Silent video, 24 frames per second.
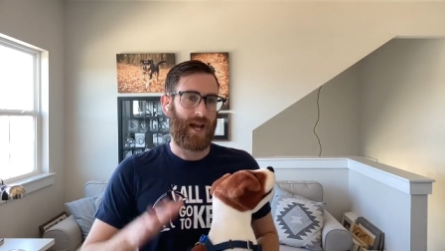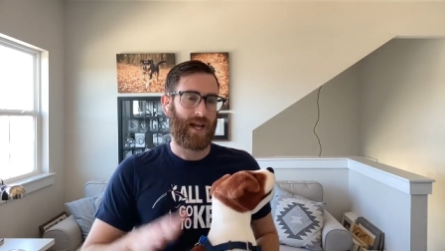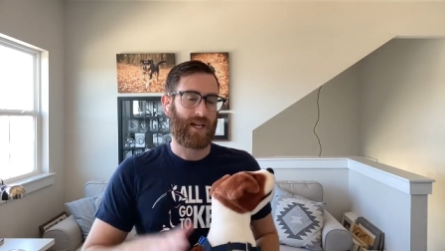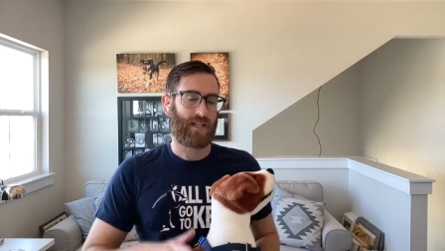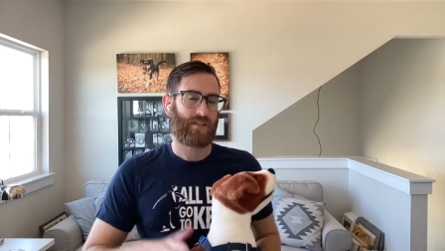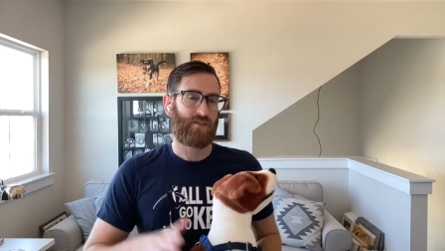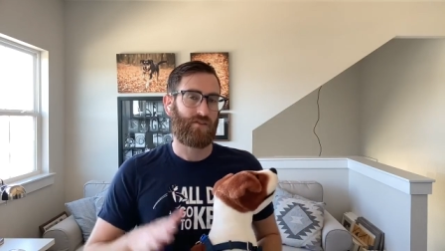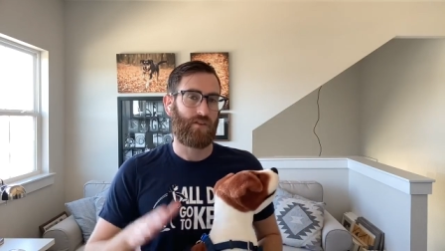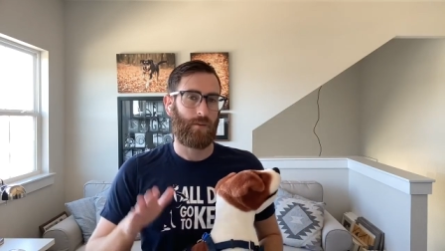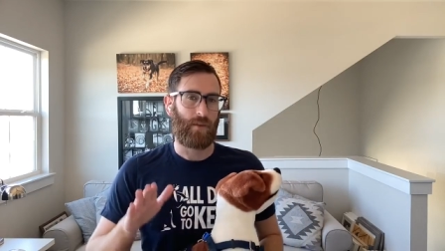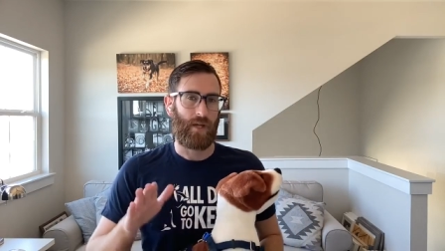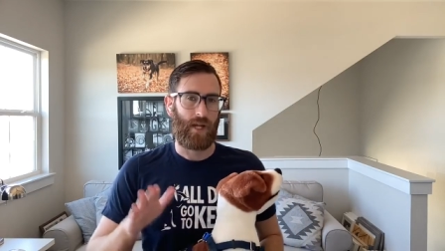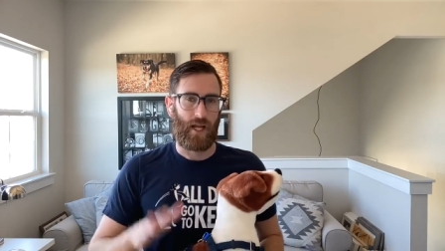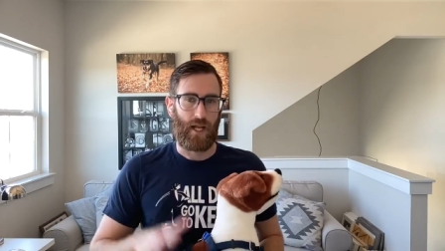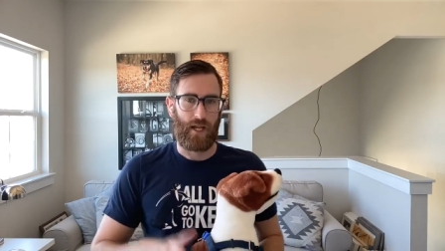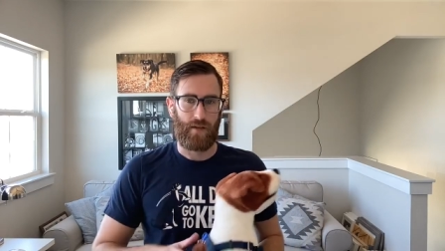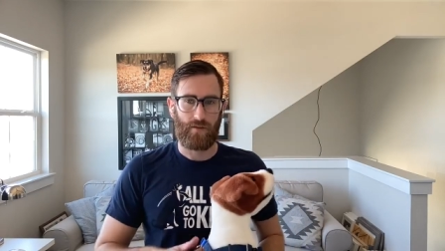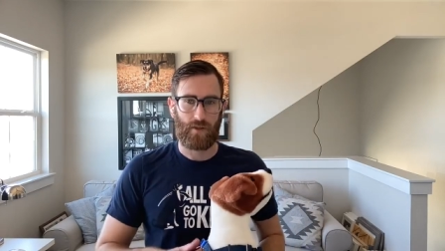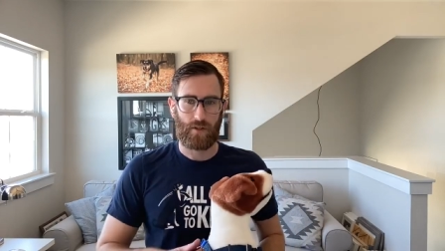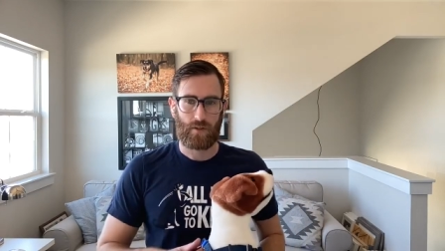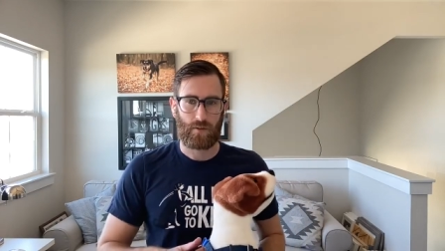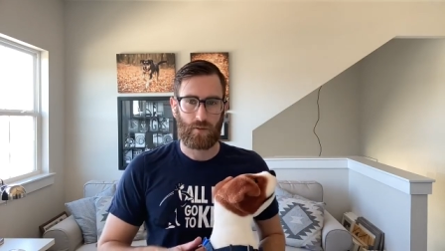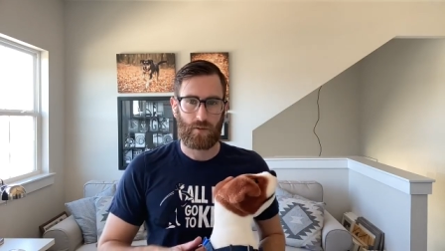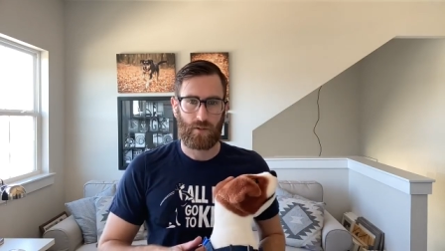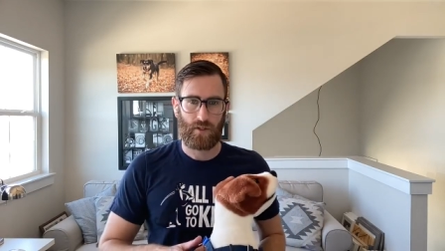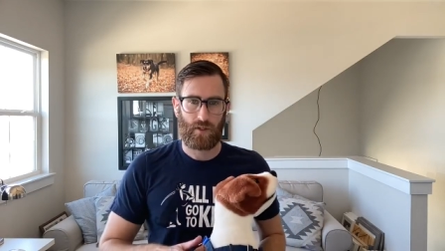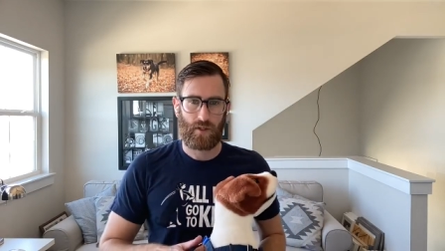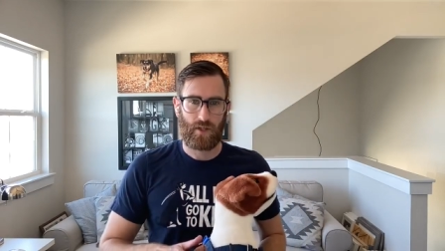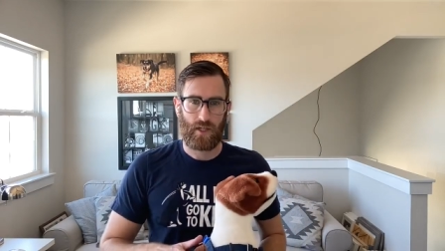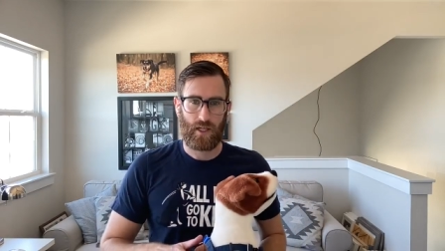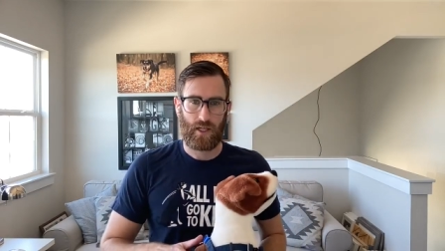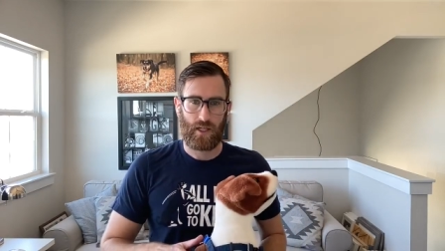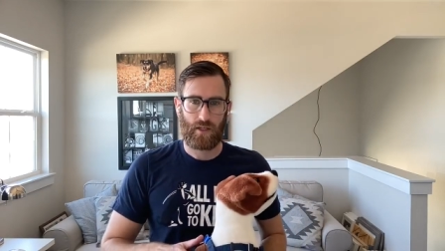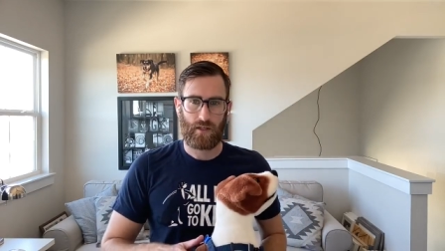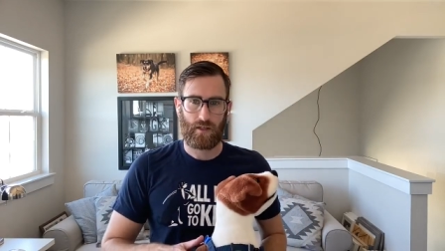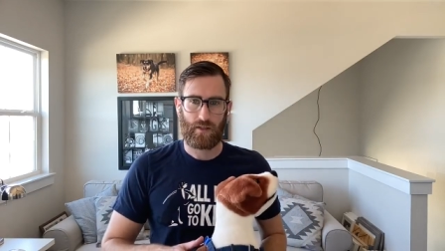ask for behavior sort of
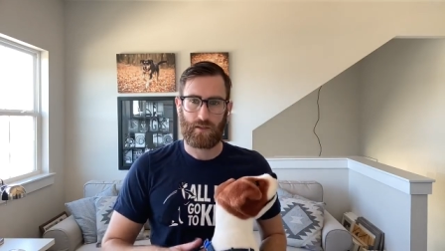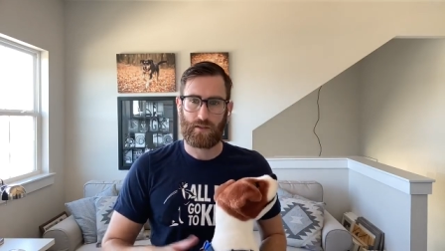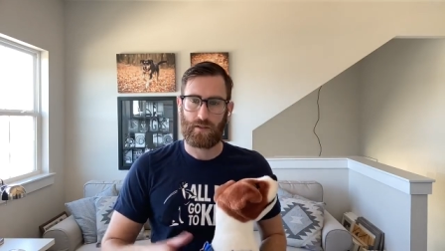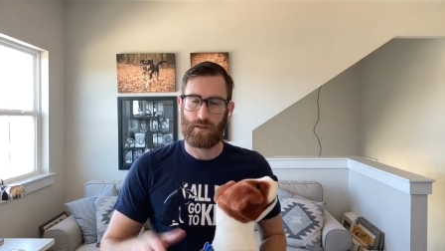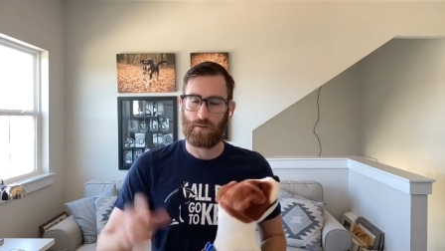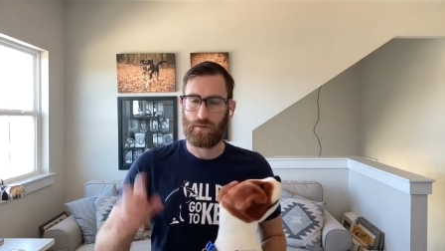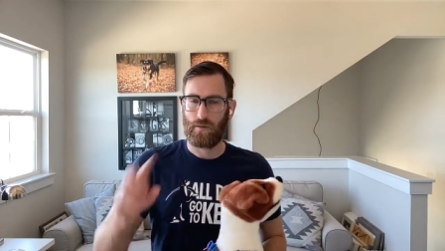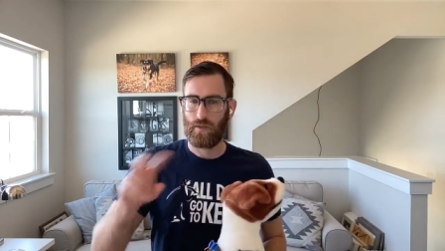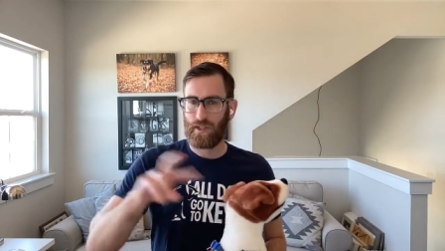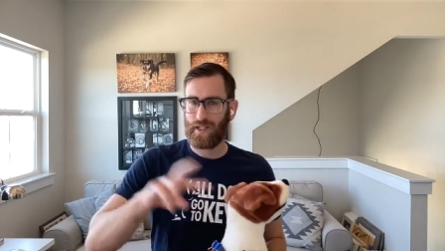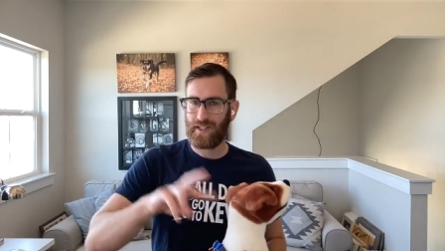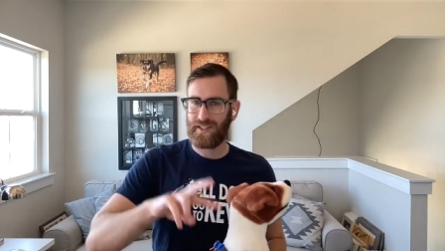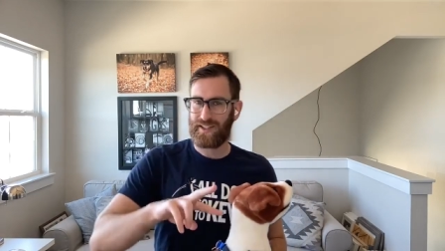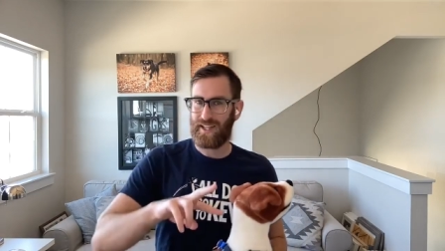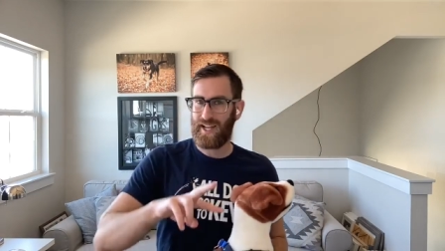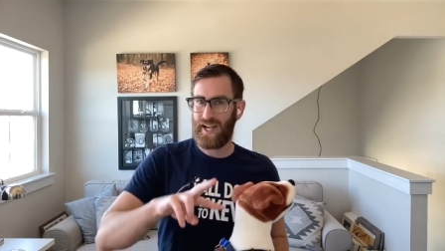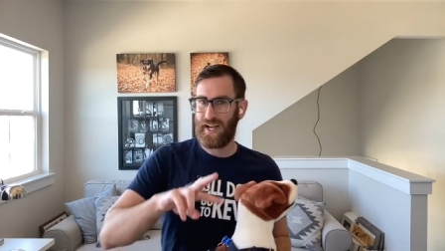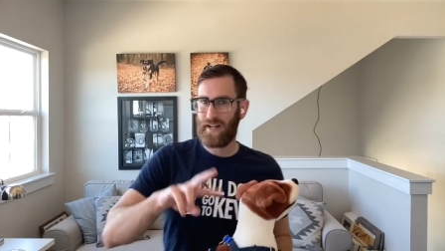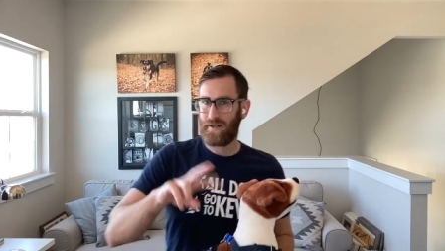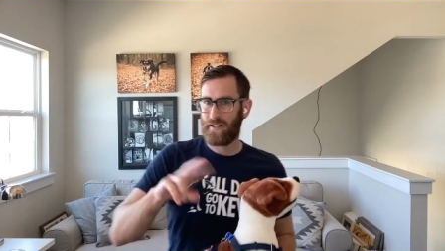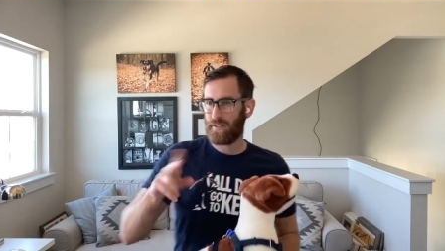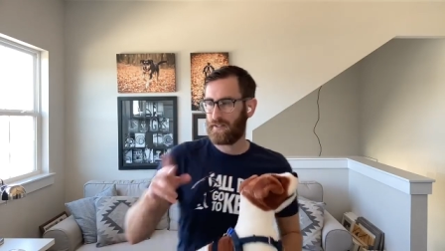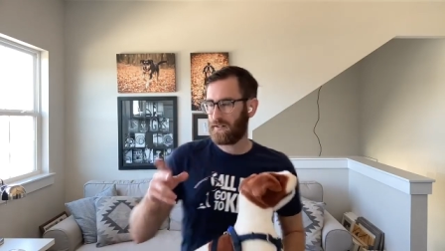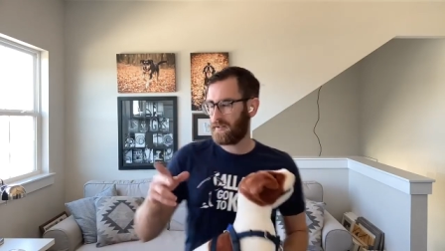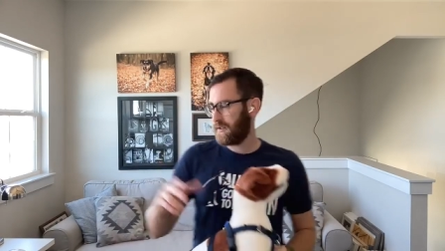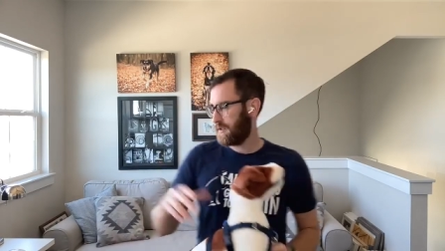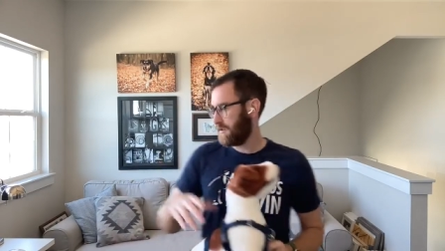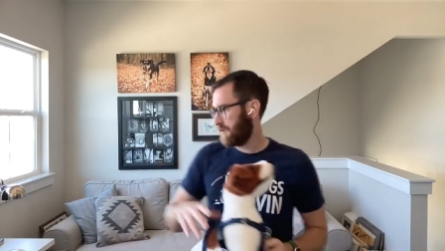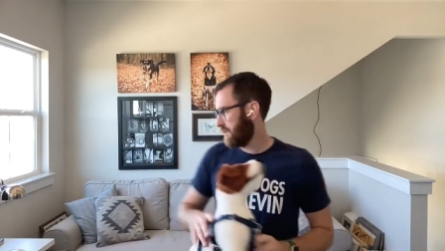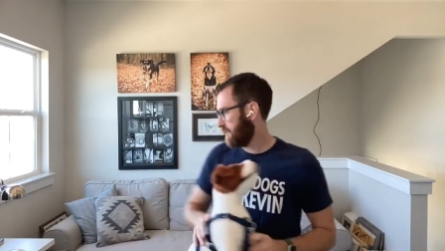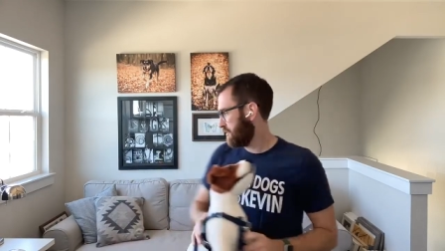thing. So look at that as